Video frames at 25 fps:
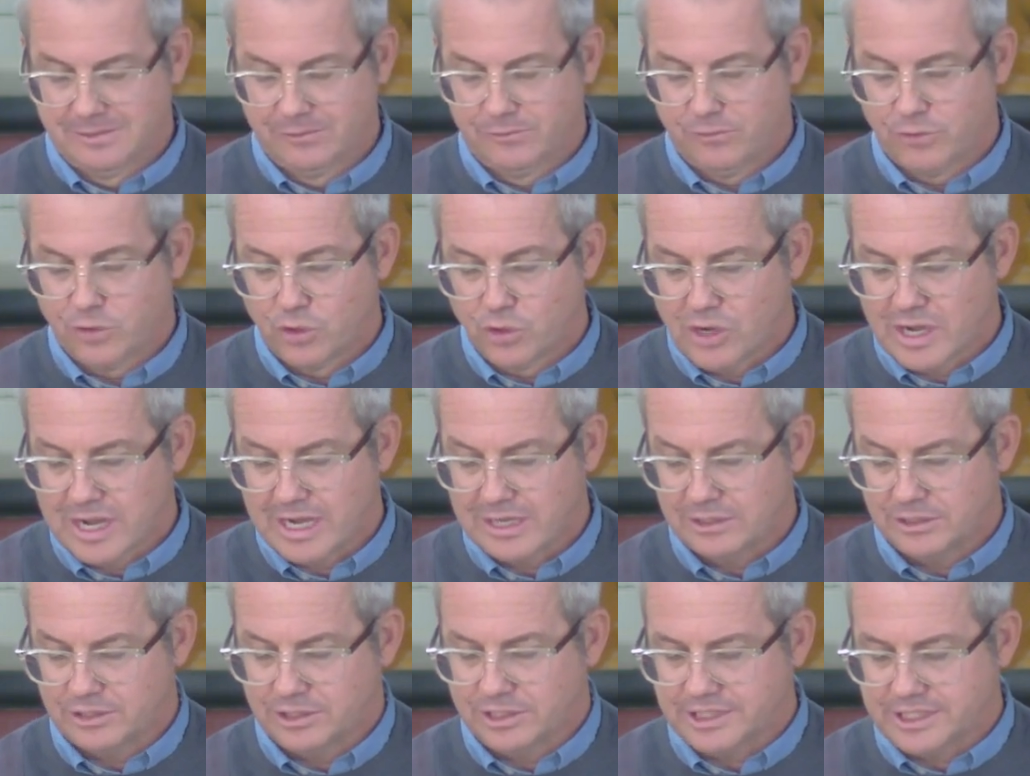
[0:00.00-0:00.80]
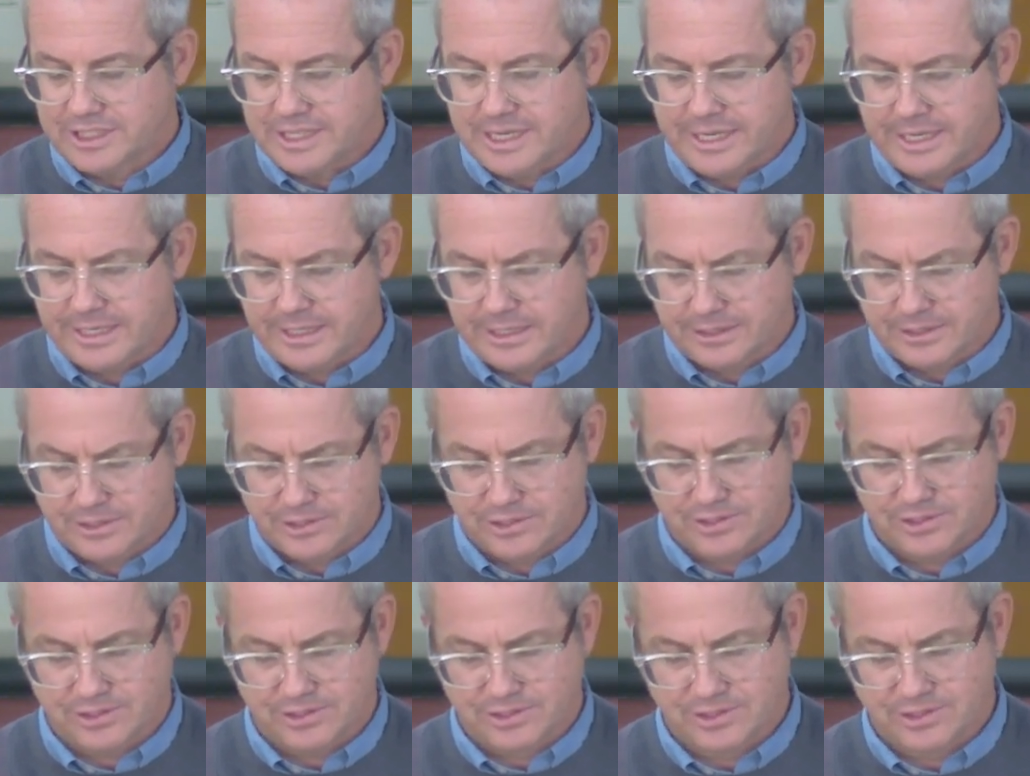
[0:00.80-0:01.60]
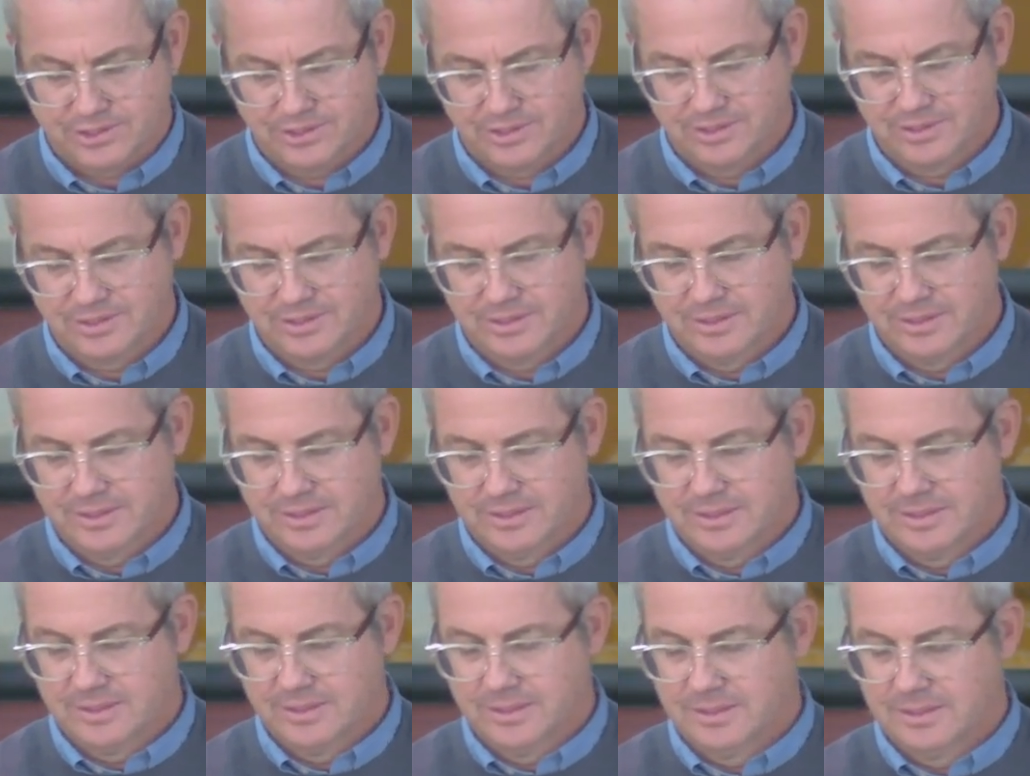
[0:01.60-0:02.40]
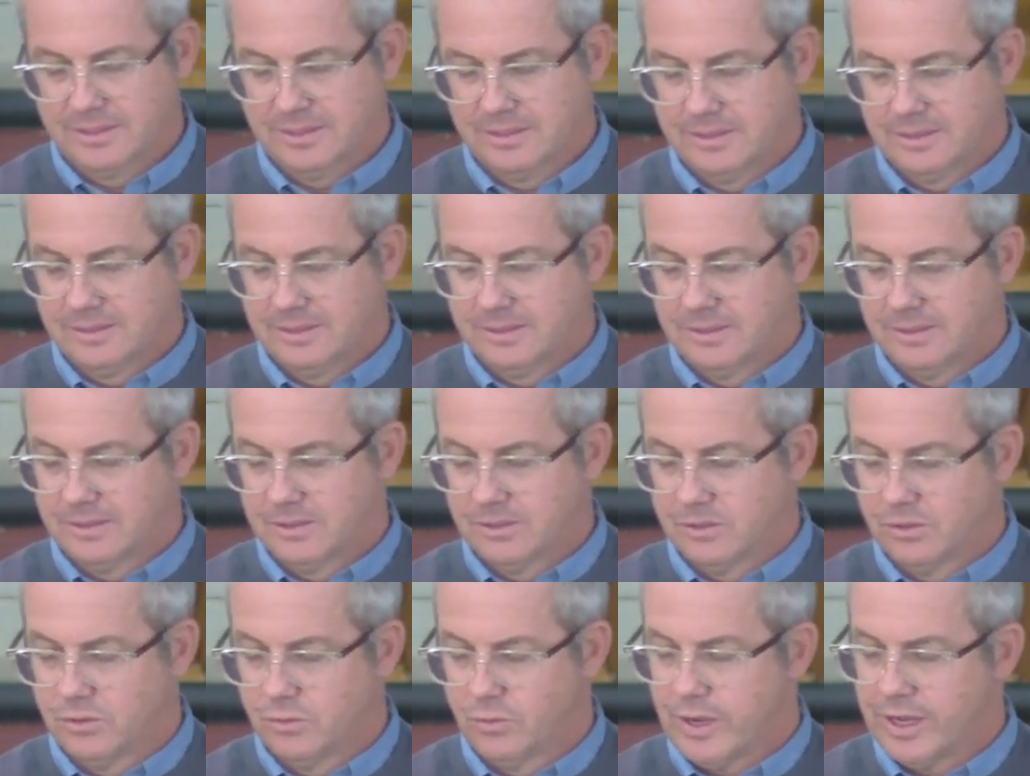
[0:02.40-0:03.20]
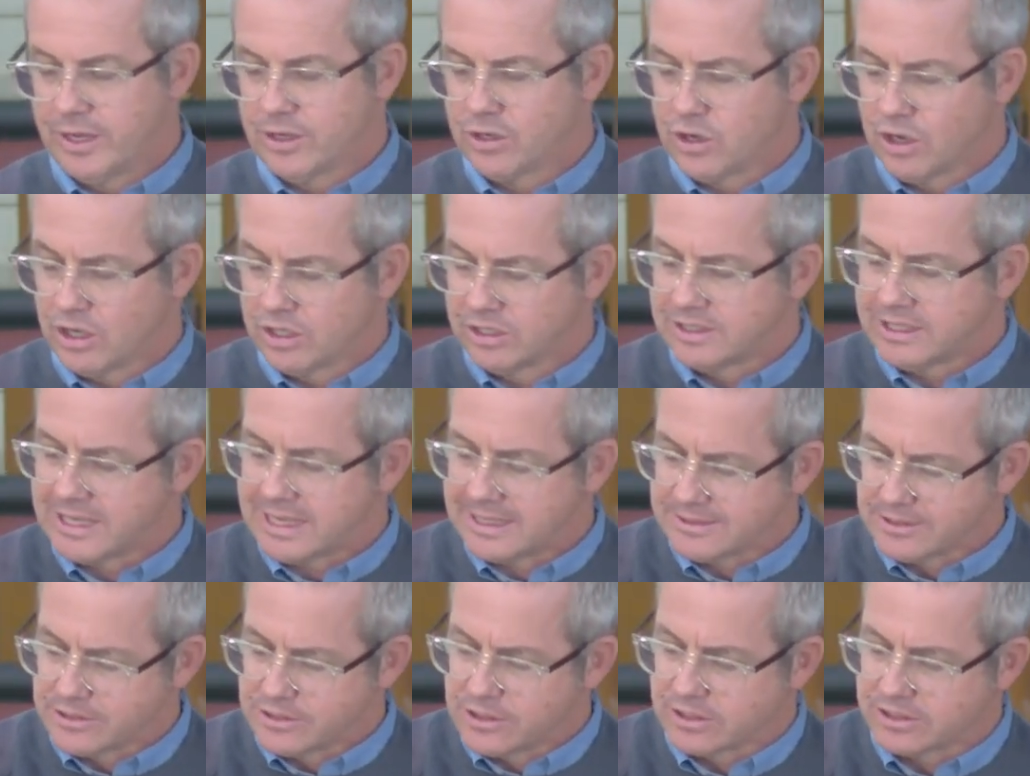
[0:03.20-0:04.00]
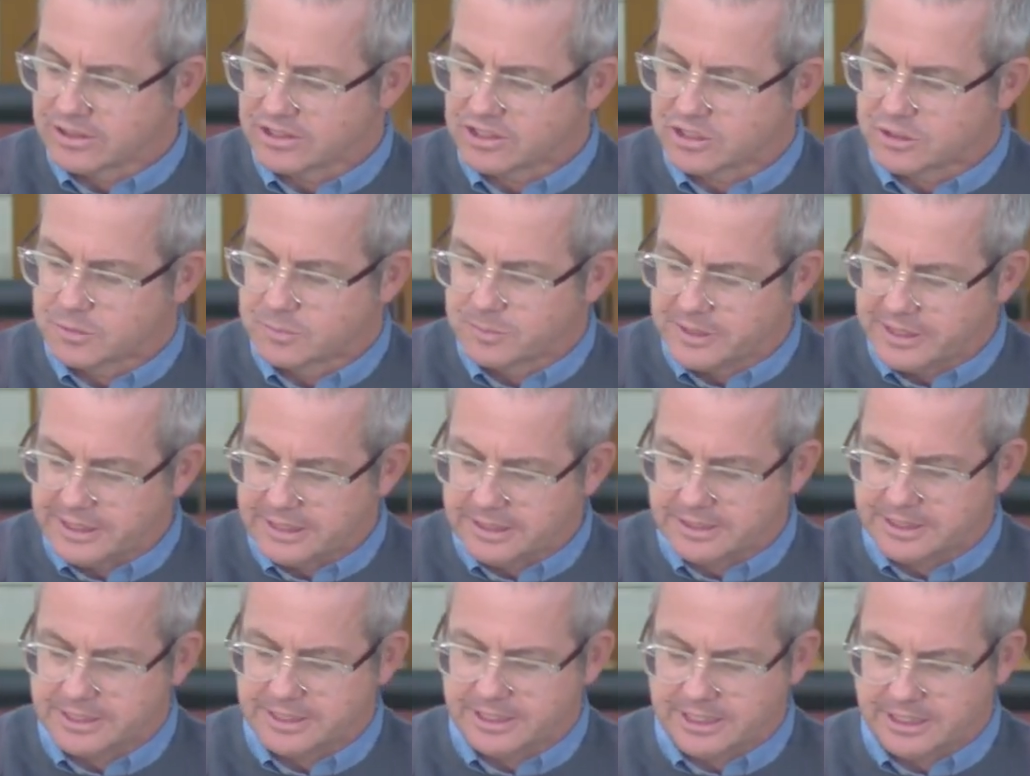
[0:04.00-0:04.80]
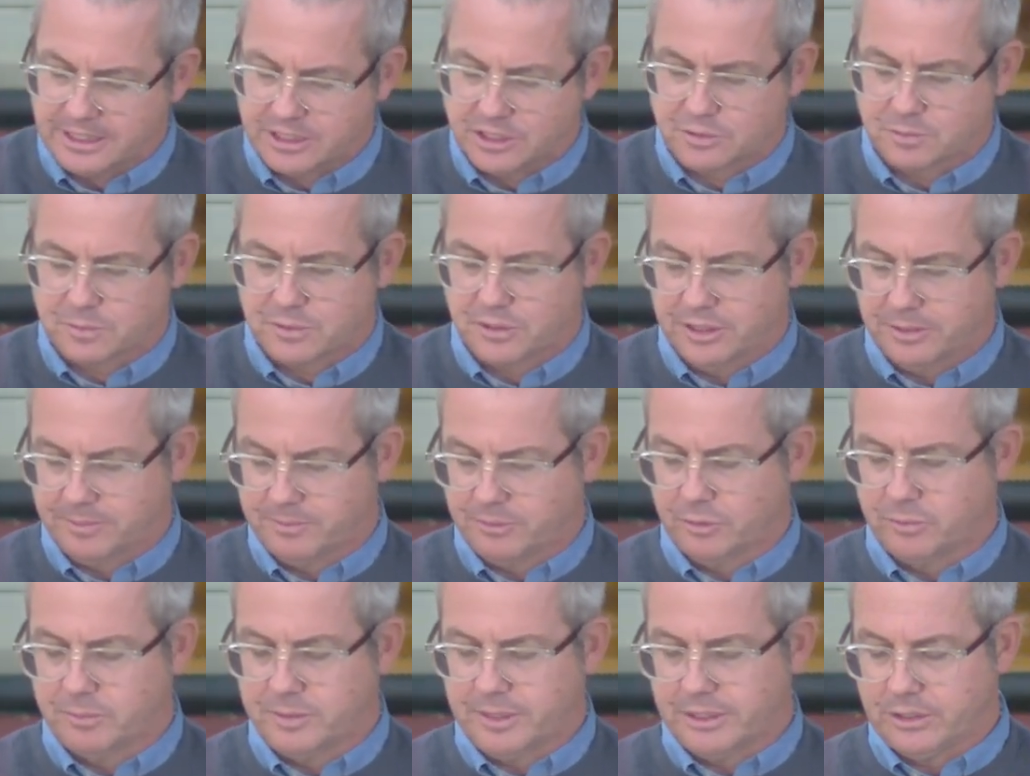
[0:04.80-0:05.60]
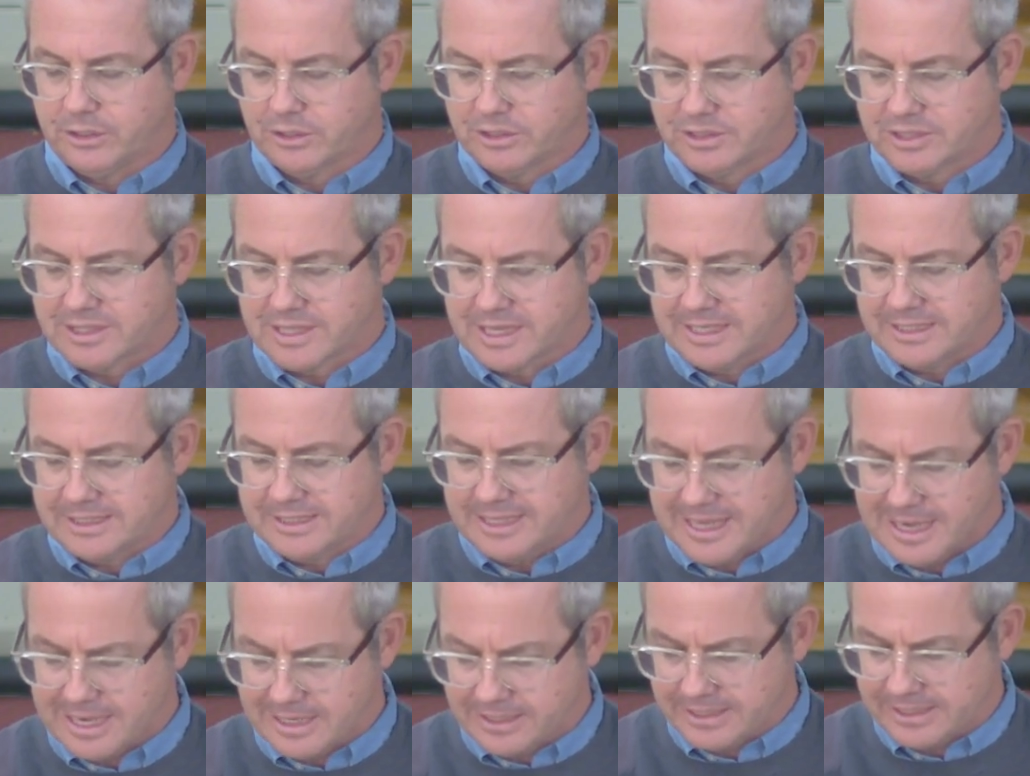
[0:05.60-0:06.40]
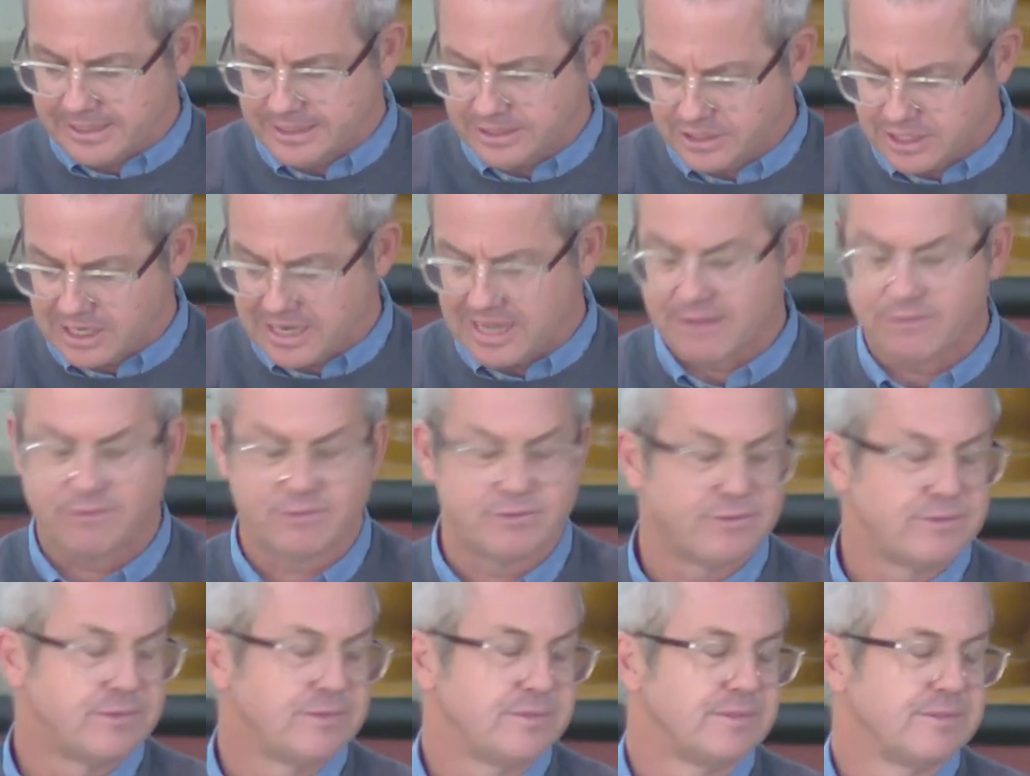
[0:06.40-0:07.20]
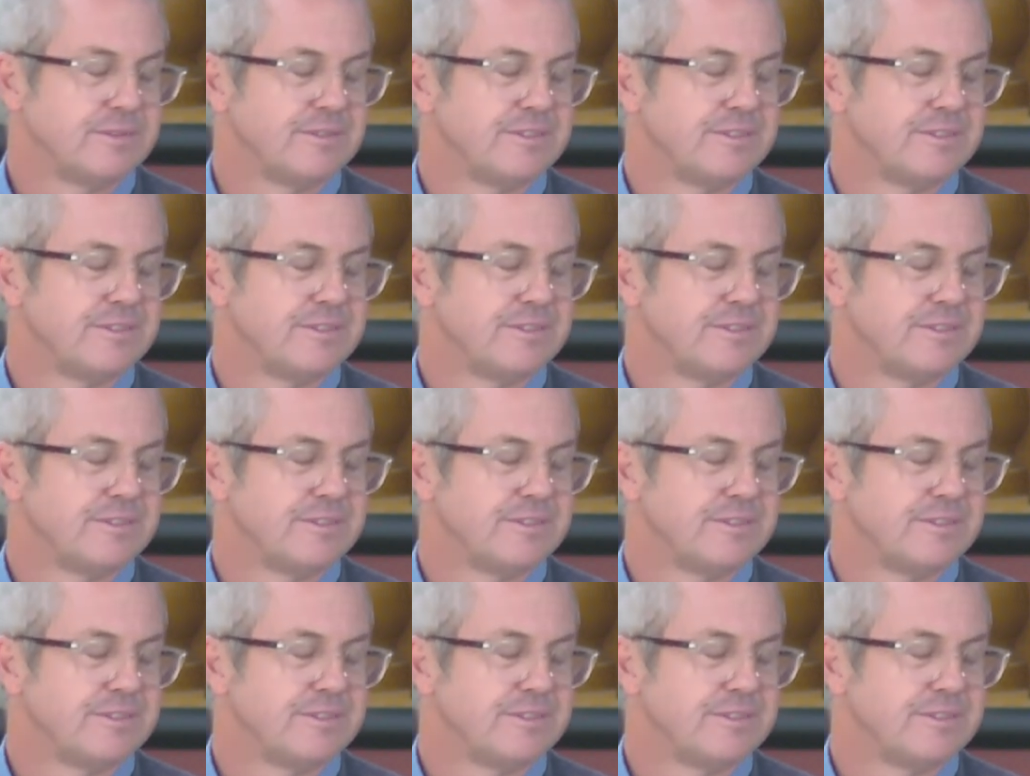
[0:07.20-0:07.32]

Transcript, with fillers: 400 years where God does not speak to his people because they doubt his love.